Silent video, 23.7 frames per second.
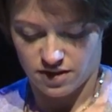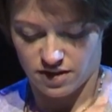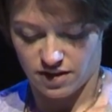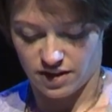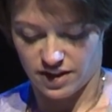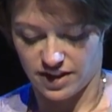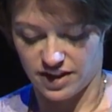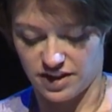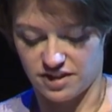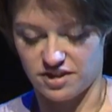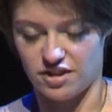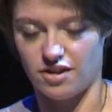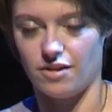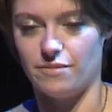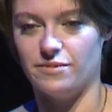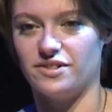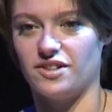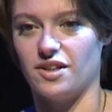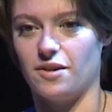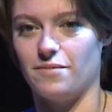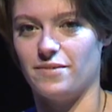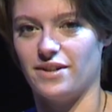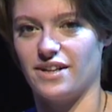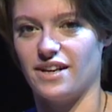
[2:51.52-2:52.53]
I hear time and
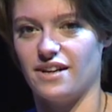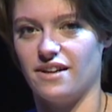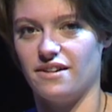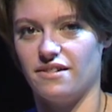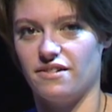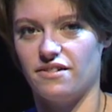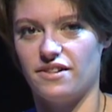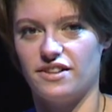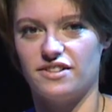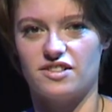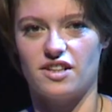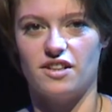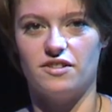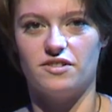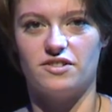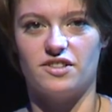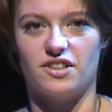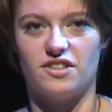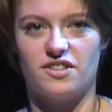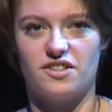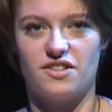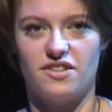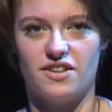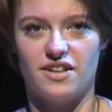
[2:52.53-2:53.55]
time again, there's no
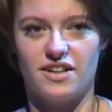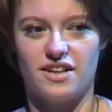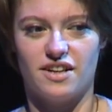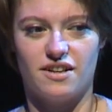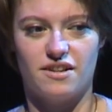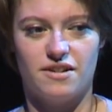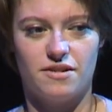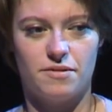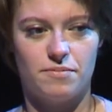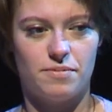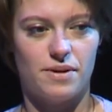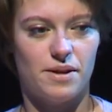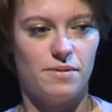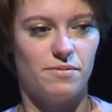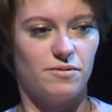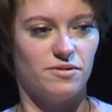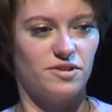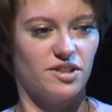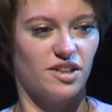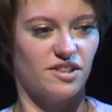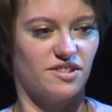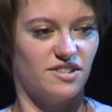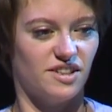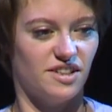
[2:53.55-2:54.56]
such thing, people
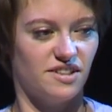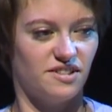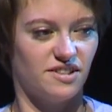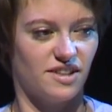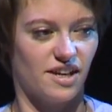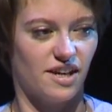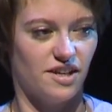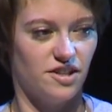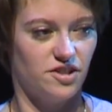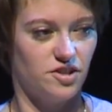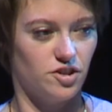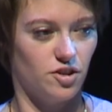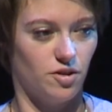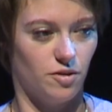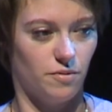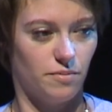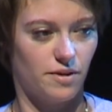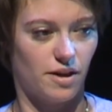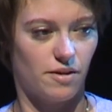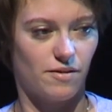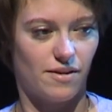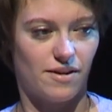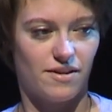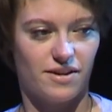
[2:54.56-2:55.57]
just need to get a
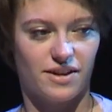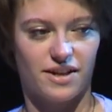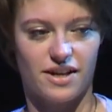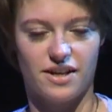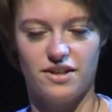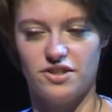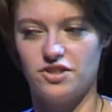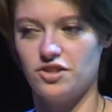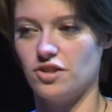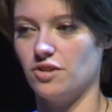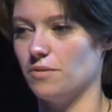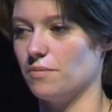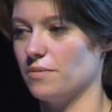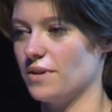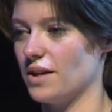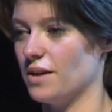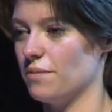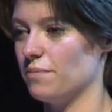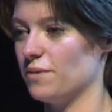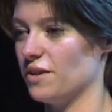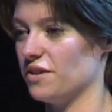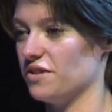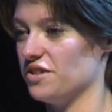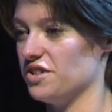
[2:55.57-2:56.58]
job, go out and get a job,
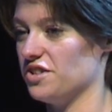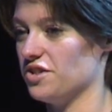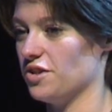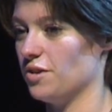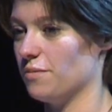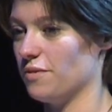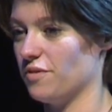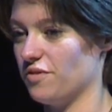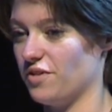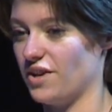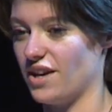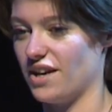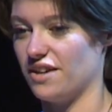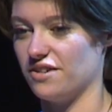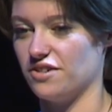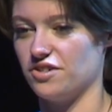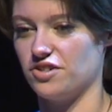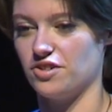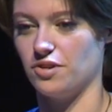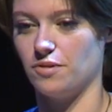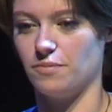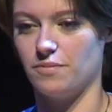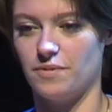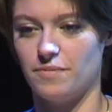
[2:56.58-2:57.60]
get a bloody job. If you had a
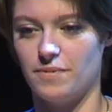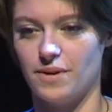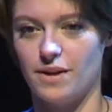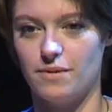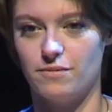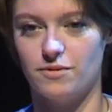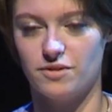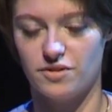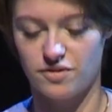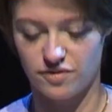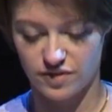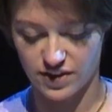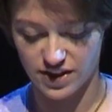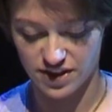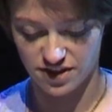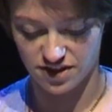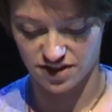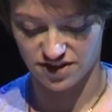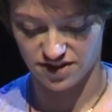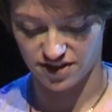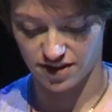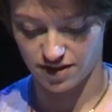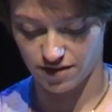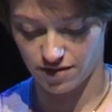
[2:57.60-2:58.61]
job, you'd be able to feed
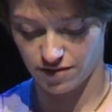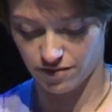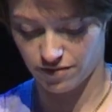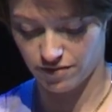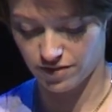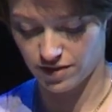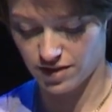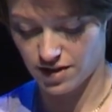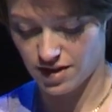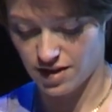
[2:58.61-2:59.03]
yourself,